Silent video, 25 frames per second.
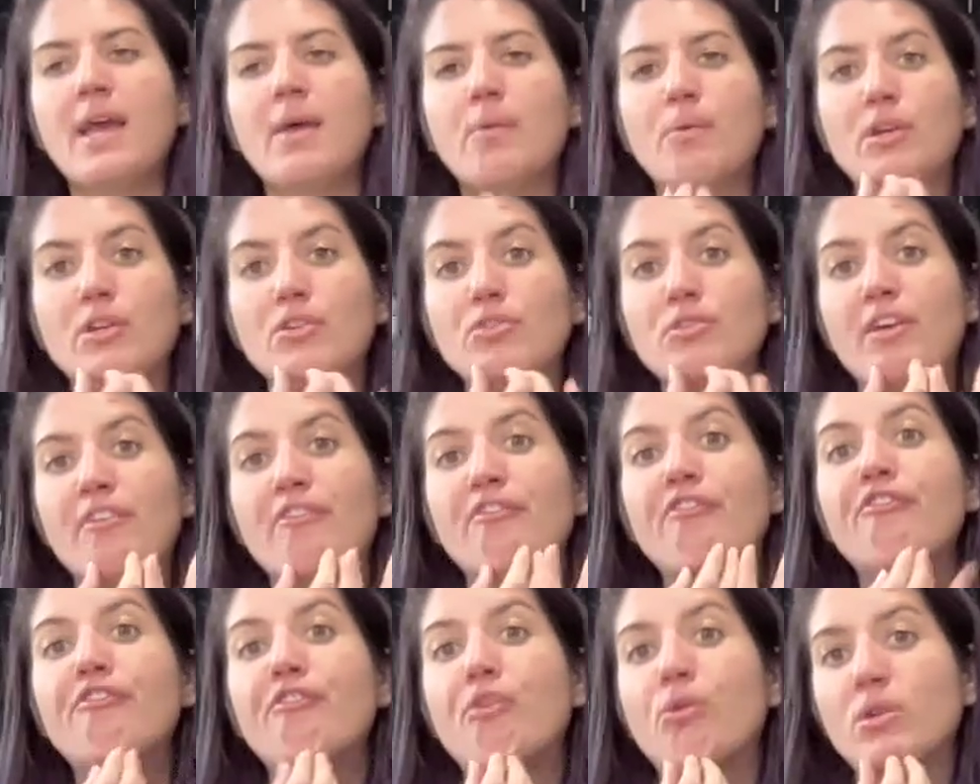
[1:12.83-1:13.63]
We're going to do
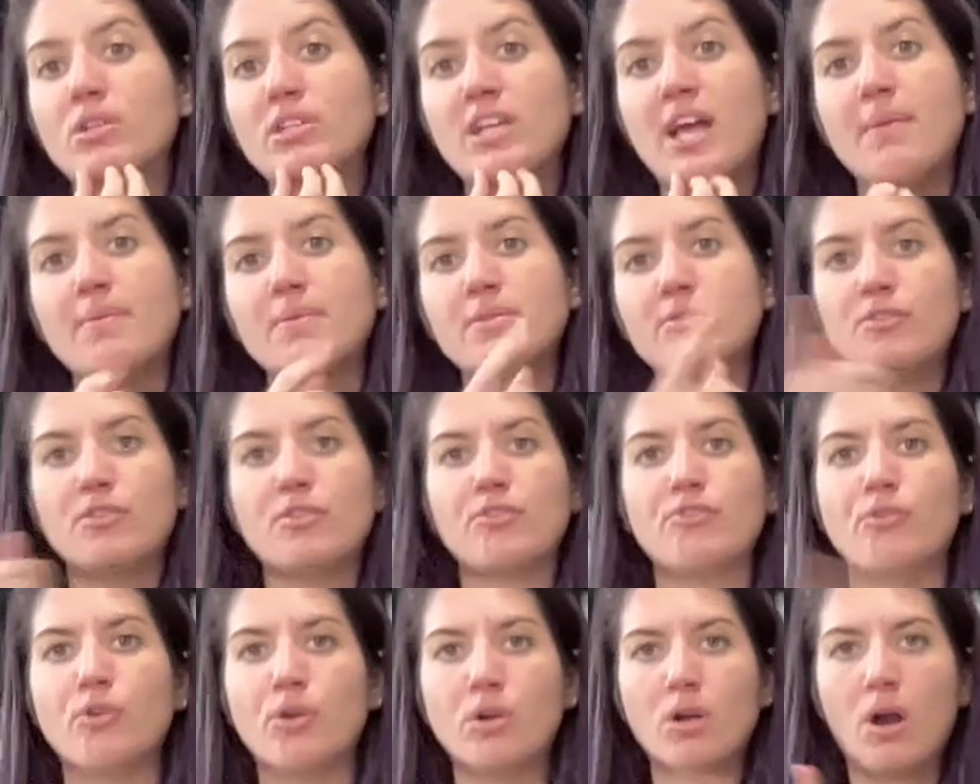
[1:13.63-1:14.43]
that 4 times for
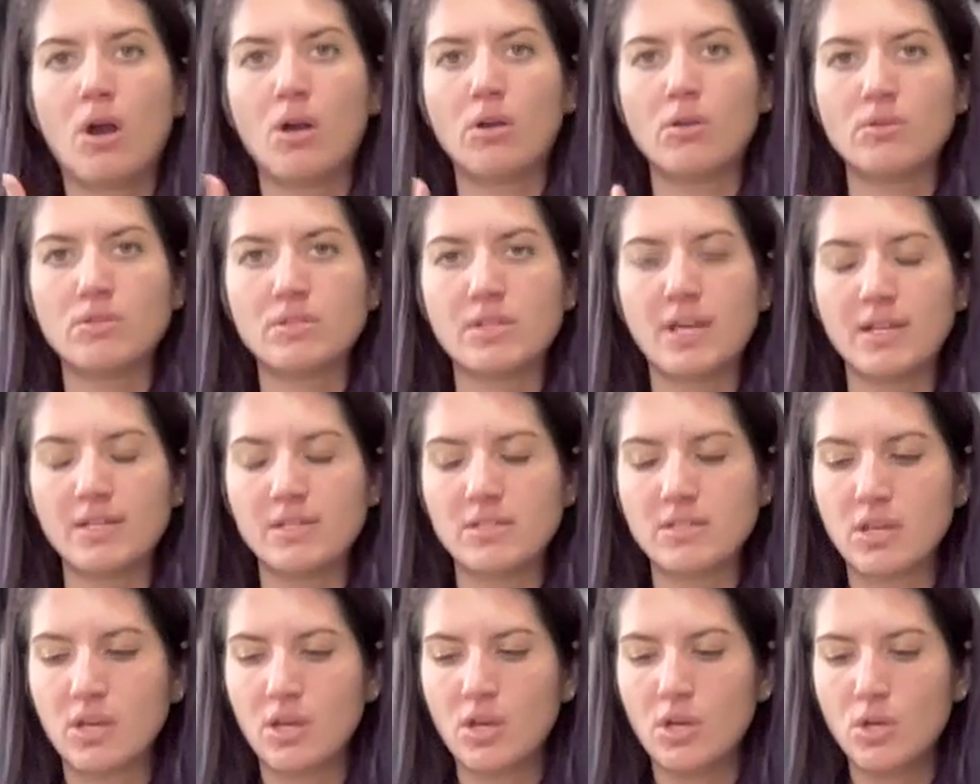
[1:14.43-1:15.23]
the 4 cardinal
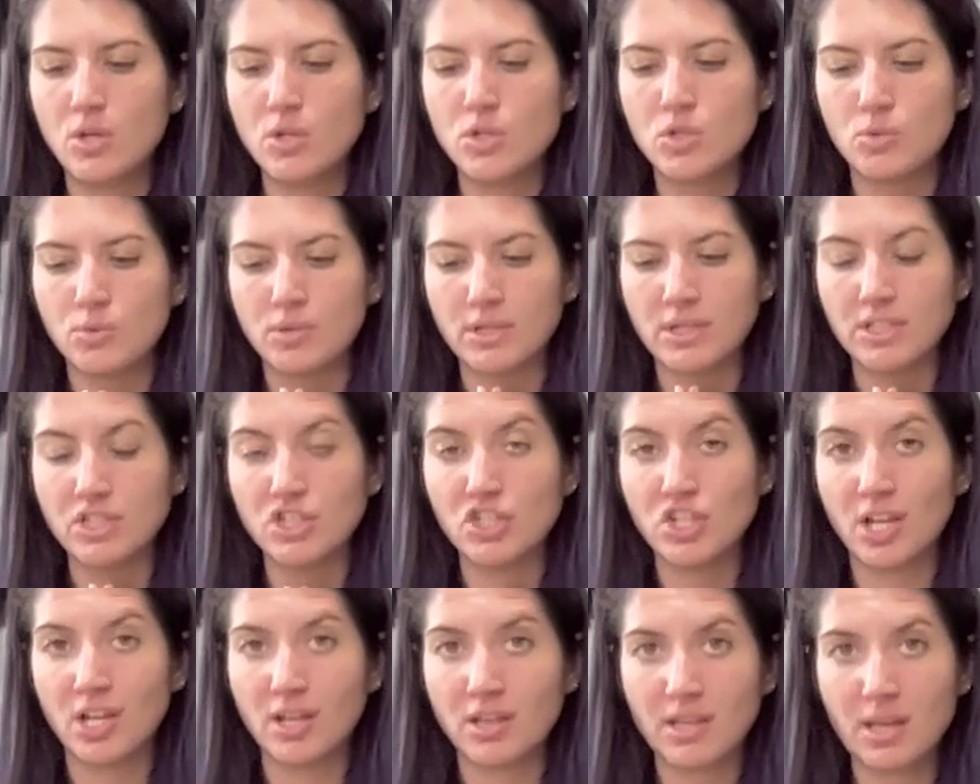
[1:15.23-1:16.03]
signs. So we're going to
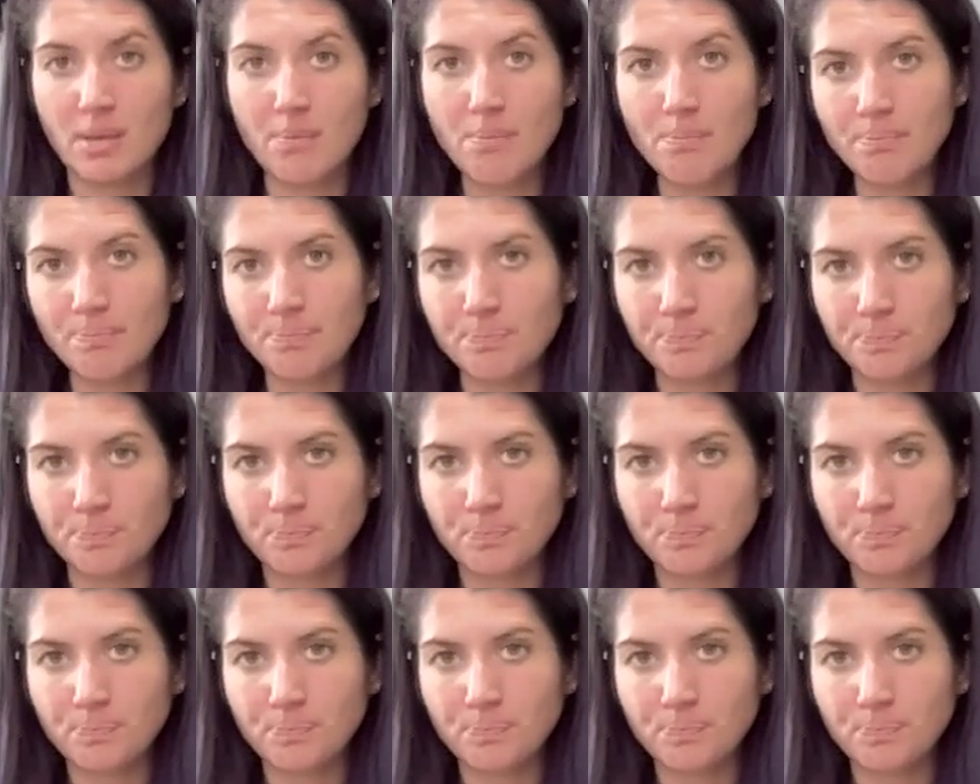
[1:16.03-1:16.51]
chant them.